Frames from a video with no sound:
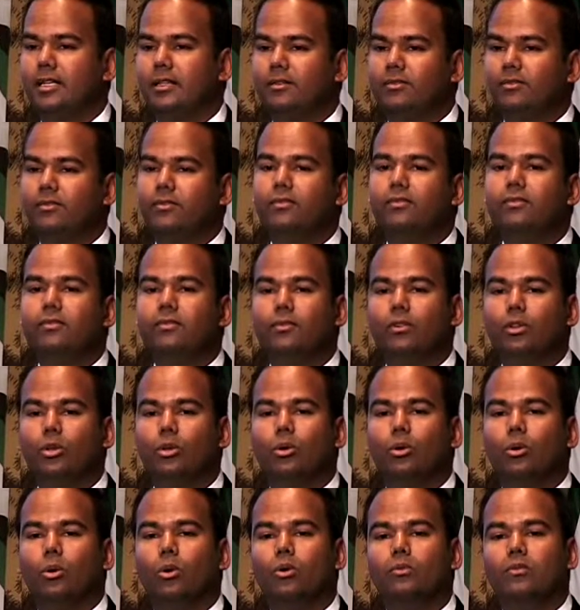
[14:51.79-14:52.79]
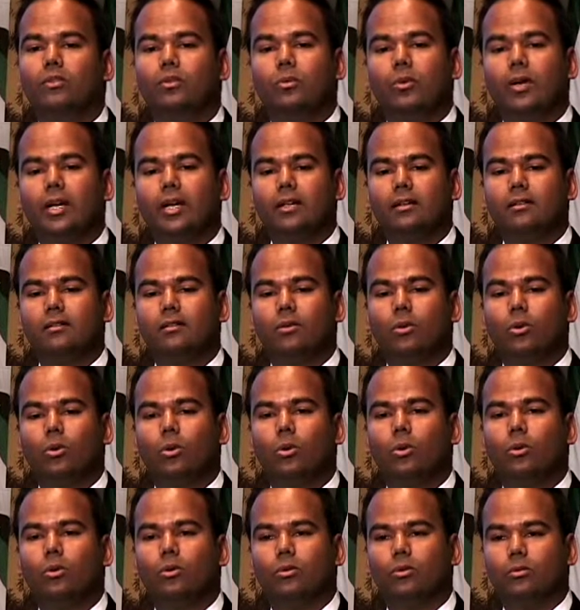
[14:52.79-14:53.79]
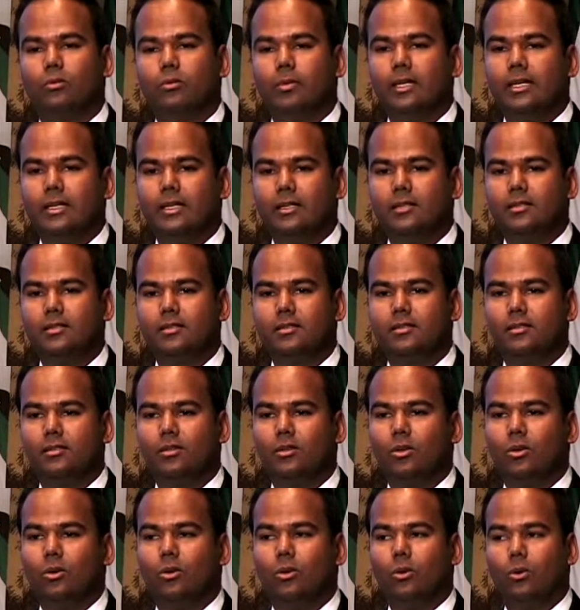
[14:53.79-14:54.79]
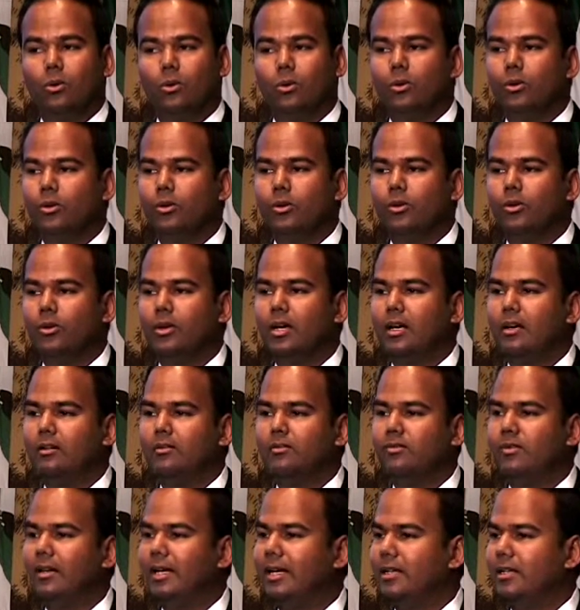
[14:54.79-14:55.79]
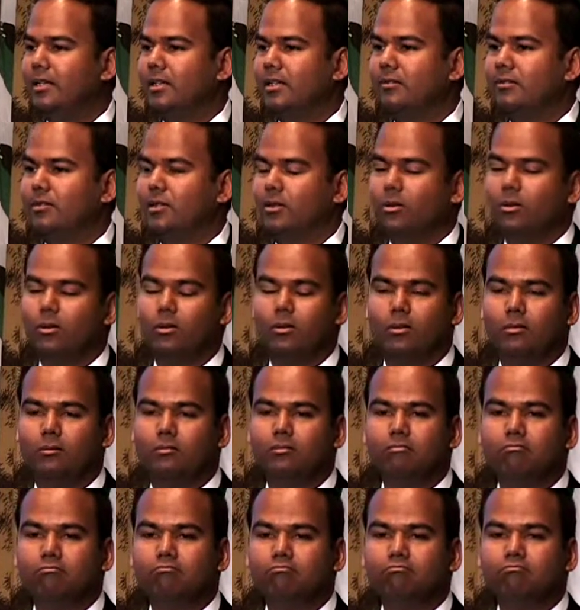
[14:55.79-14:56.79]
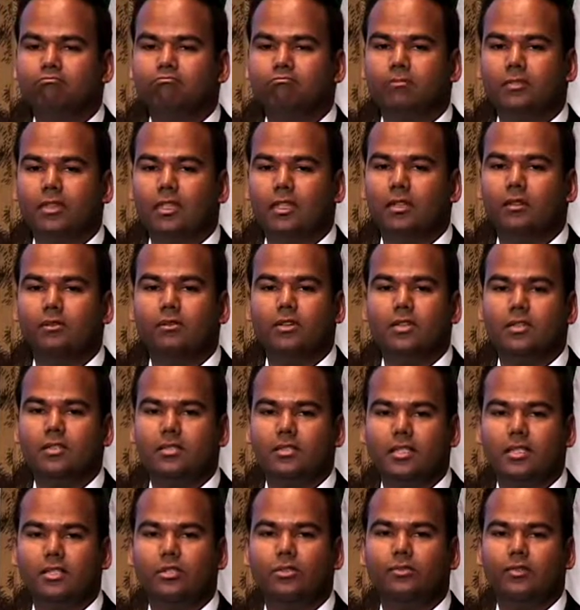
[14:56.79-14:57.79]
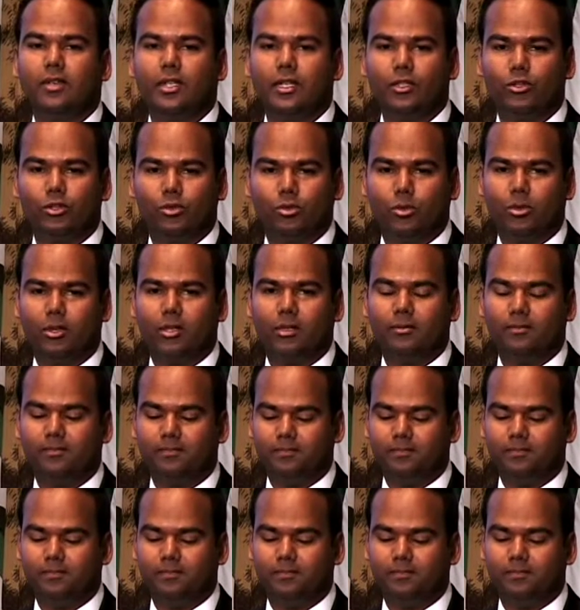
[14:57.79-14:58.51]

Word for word: if you're overweight or obese or you have fatty liver or liver disease of any sort.